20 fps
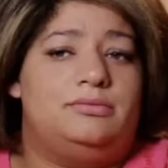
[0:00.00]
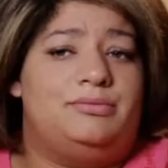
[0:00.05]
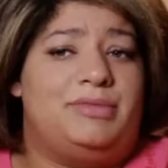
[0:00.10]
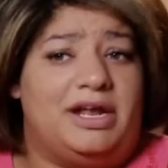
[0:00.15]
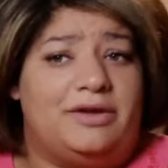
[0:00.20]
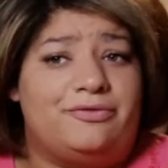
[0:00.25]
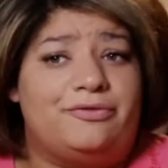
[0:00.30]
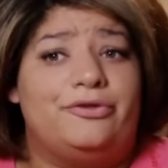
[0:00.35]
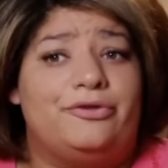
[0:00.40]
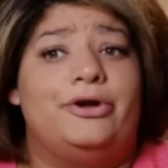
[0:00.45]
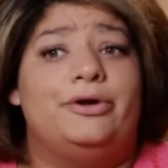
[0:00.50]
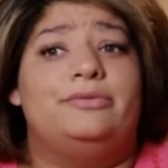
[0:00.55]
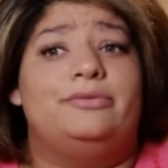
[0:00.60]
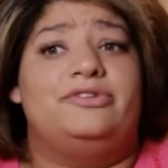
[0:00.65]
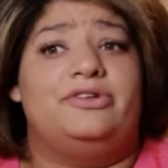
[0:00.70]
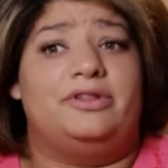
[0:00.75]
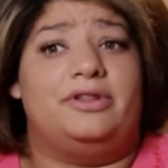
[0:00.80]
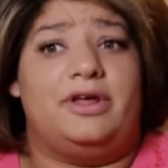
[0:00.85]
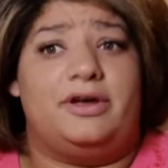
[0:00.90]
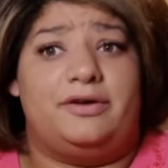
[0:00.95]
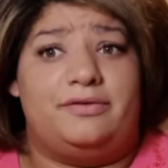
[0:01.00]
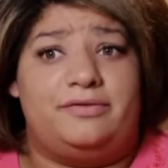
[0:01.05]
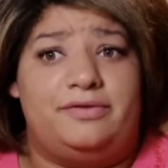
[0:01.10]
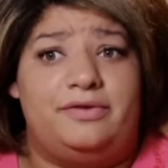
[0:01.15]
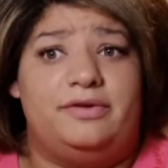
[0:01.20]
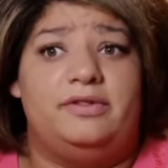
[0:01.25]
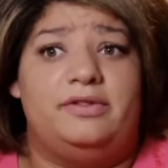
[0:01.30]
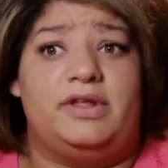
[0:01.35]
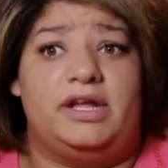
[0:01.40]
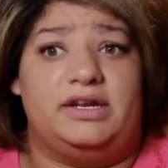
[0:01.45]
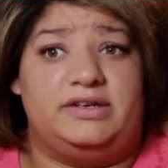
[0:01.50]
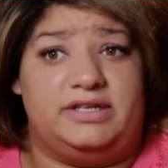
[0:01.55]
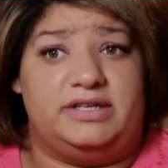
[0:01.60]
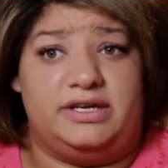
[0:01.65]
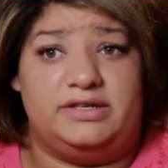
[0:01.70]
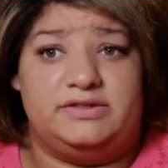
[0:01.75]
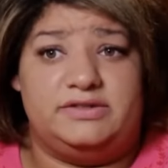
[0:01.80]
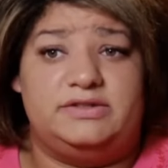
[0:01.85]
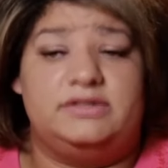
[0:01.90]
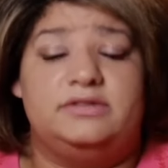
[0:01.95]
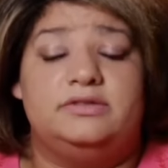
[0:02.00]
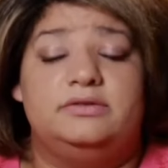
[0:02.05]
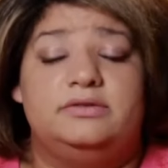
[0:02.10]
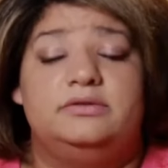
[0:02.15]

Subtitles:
But I've grown to love that taste.